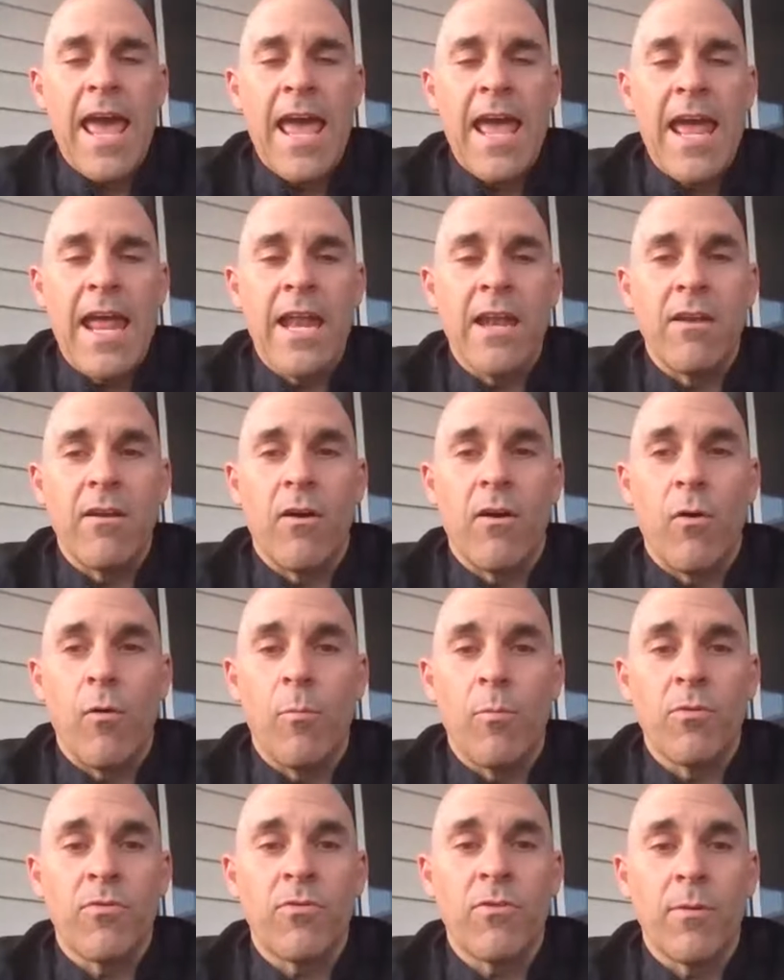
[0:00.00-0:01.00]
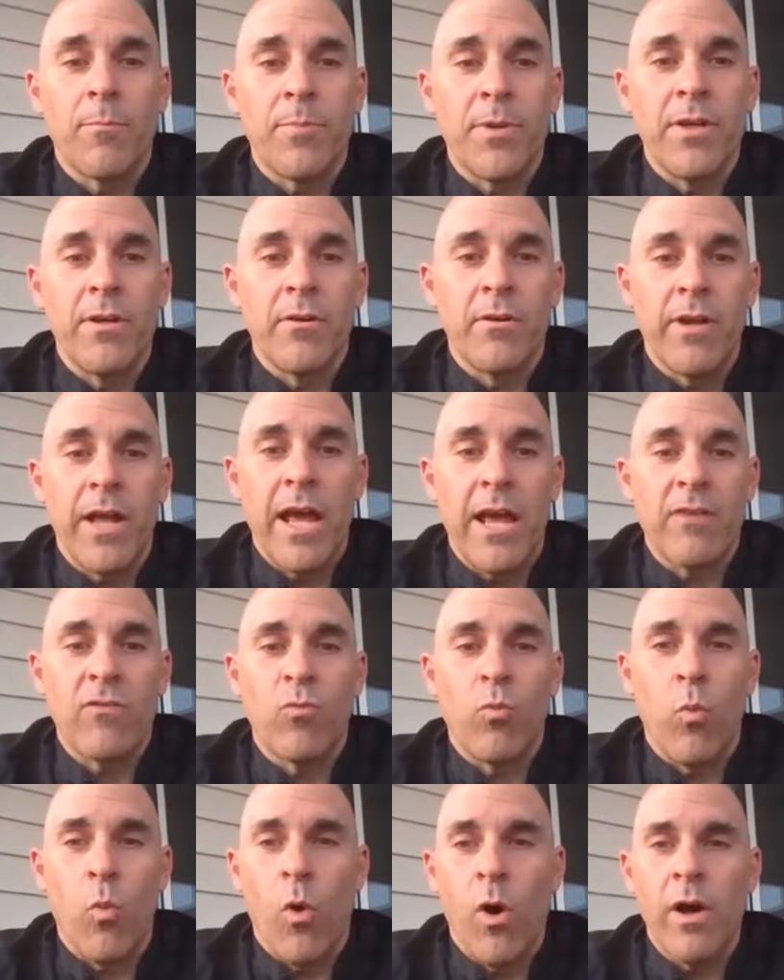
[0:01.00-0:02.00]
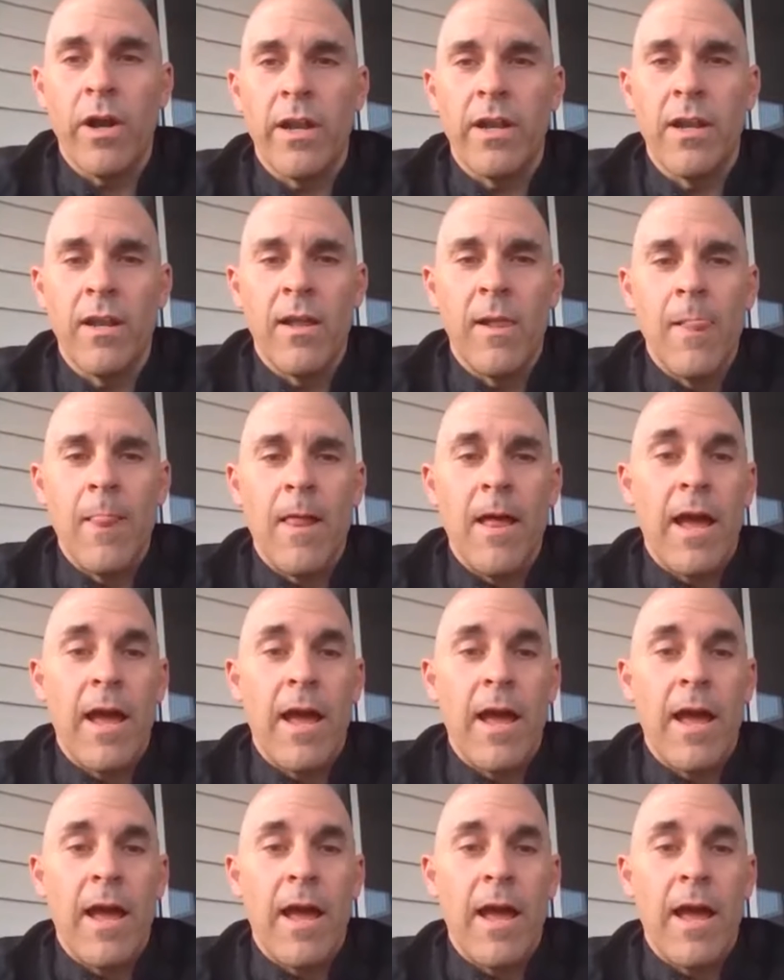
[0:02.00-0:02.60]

and almost appeared as one,